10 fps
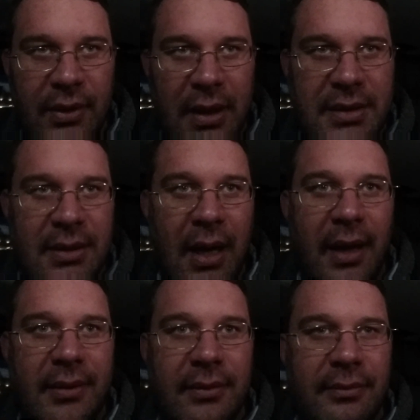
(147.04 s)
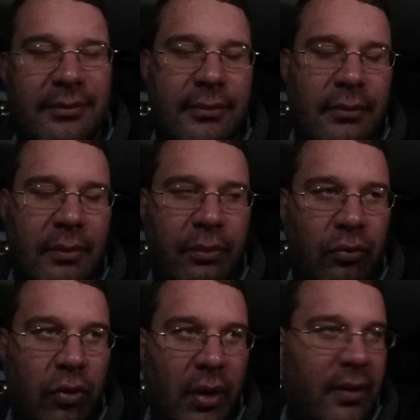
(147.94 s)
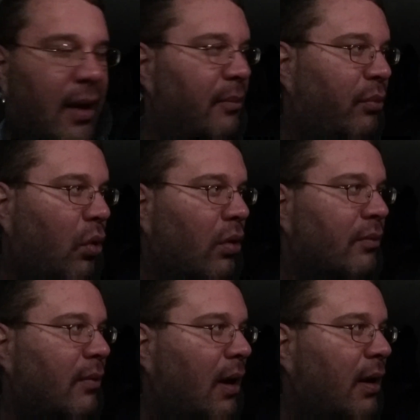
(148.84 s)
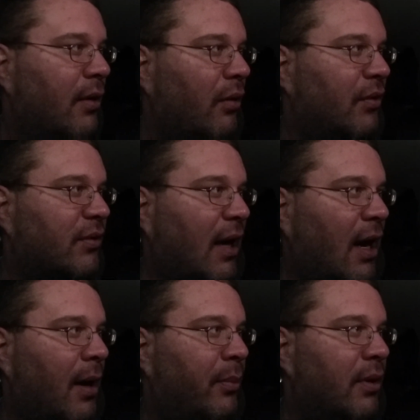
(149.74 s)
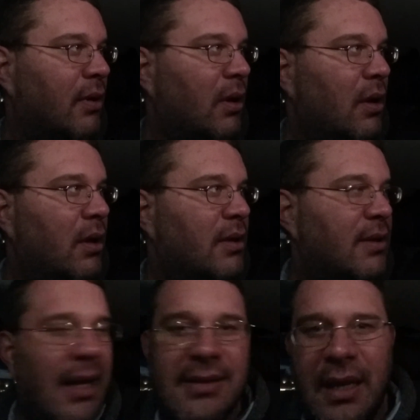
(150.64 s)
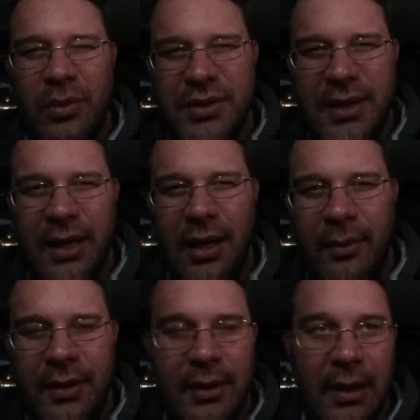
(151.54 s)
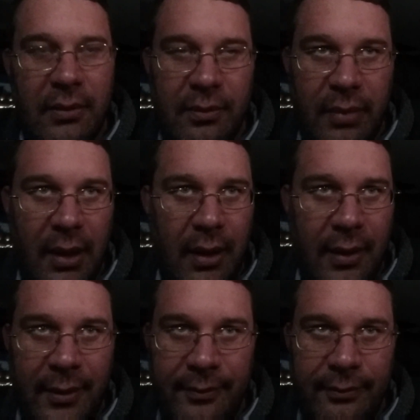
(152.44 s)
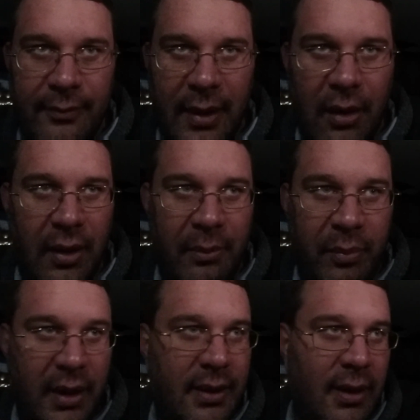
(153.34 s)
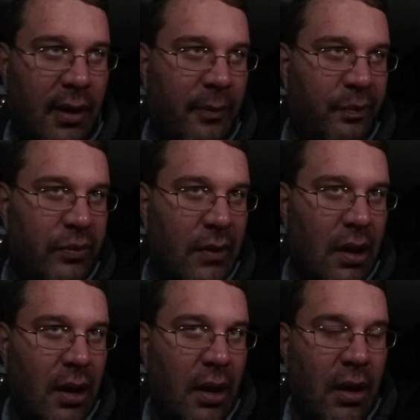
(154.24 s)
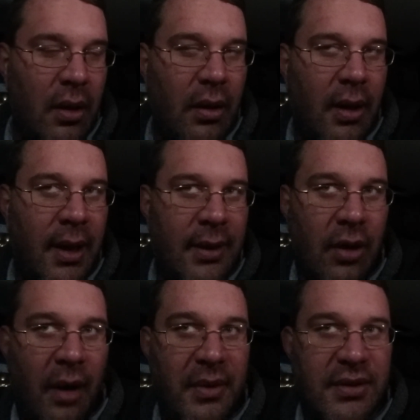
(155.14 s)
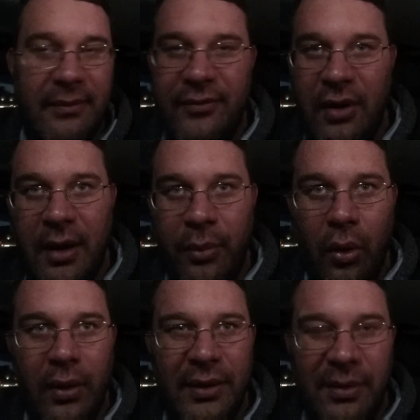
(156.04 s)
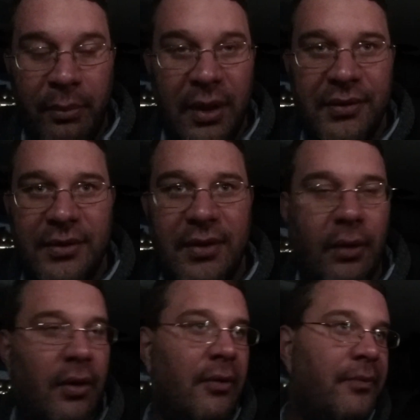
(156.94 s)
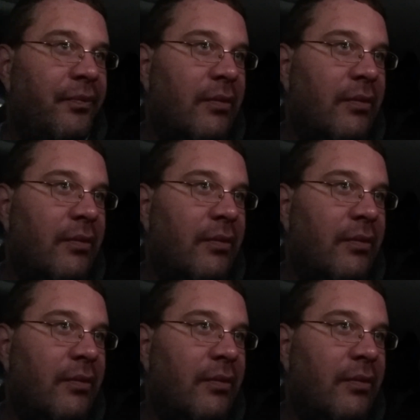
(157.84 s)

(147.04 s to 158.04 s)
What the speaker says: it's not really that important how I know this guy. But the guy's name was Tim, and they called him Big Tim. And he taught me something very important. He's a business owner,